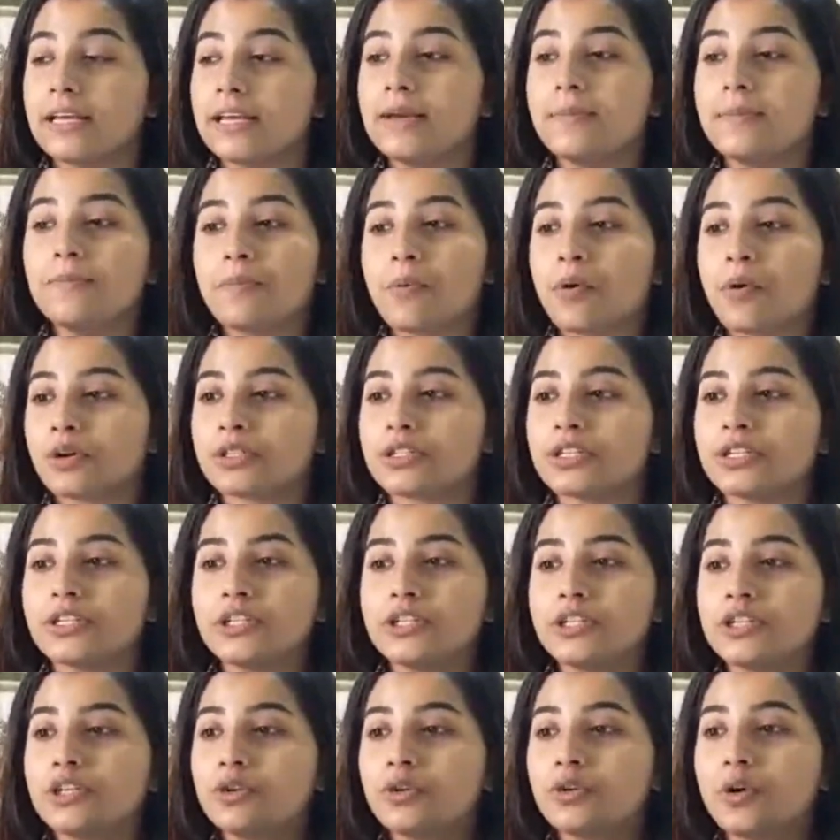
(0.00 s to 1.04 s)

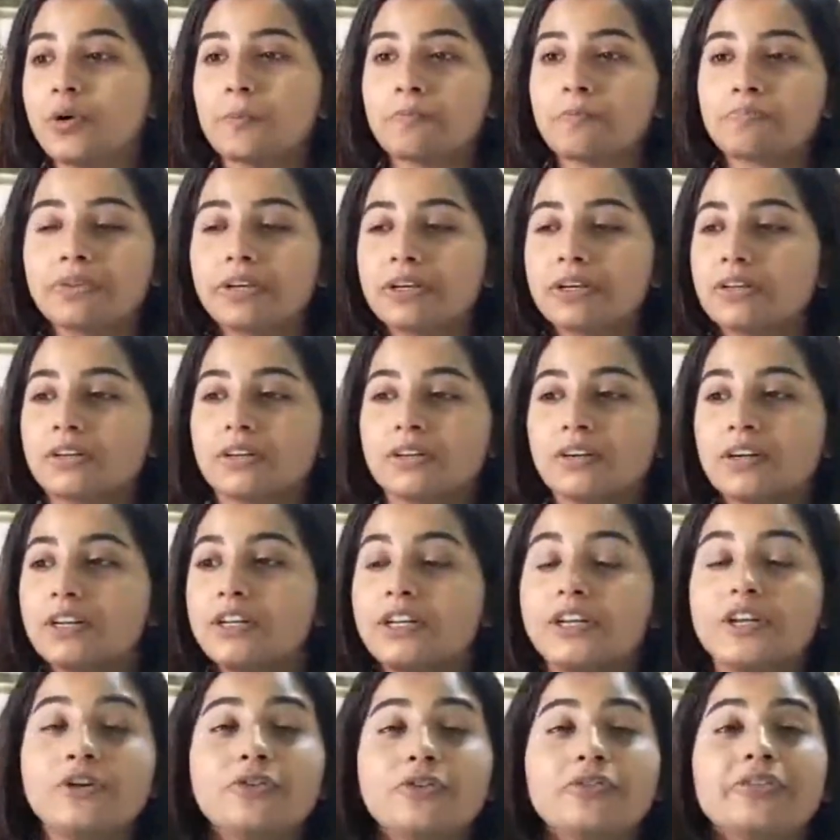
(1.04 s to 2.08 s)
important
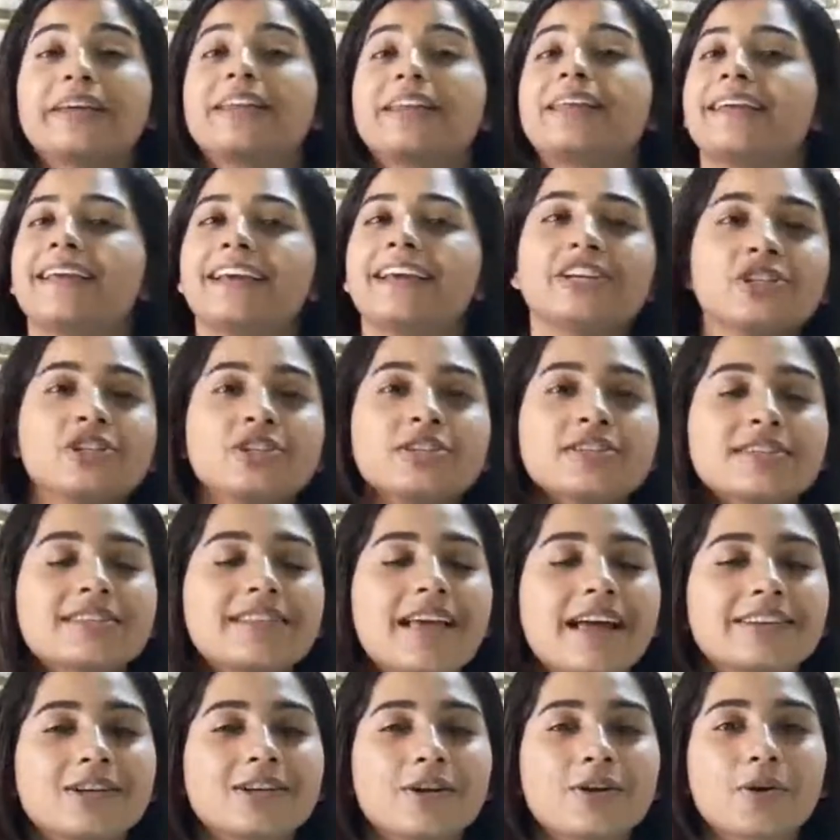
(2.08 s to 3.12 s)
new variations
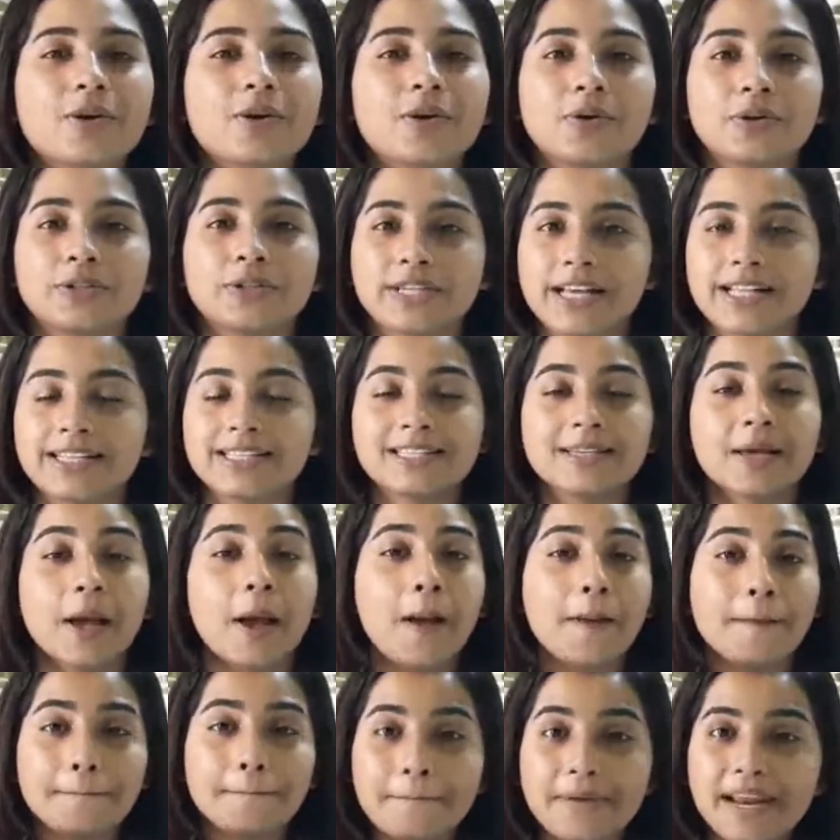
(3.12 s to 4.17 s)
that our hotels
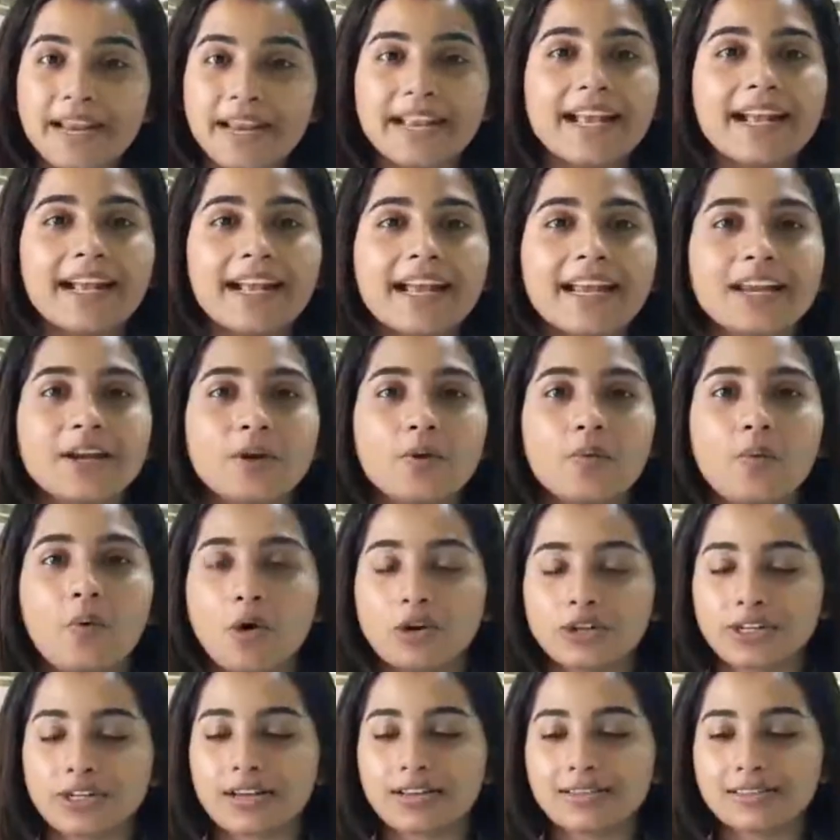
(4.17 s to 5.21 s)
bringing in,
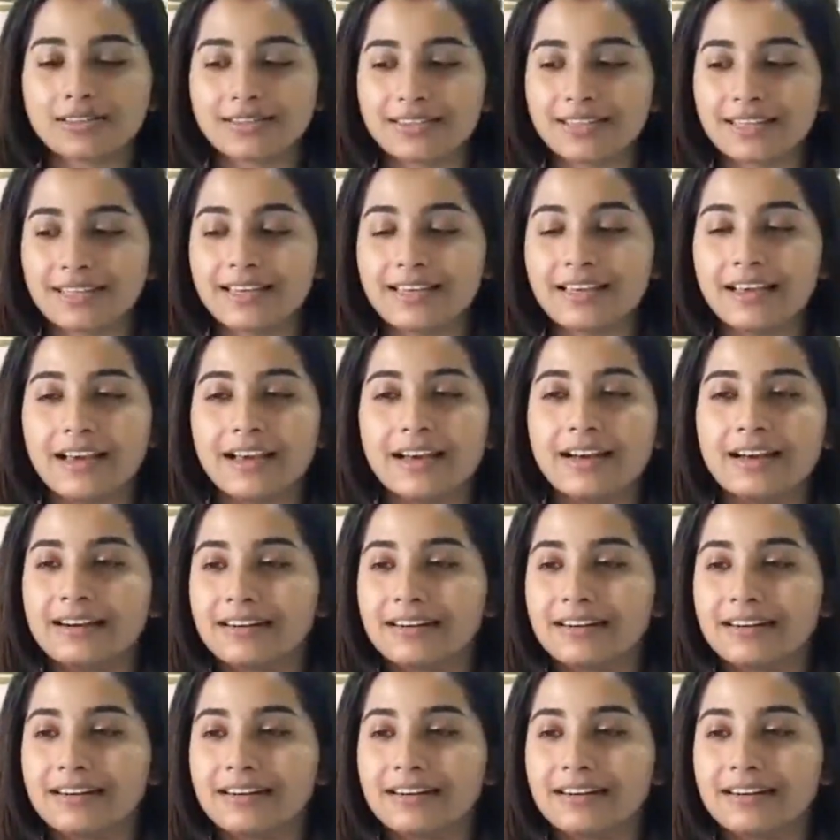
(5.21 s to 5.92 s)
what are the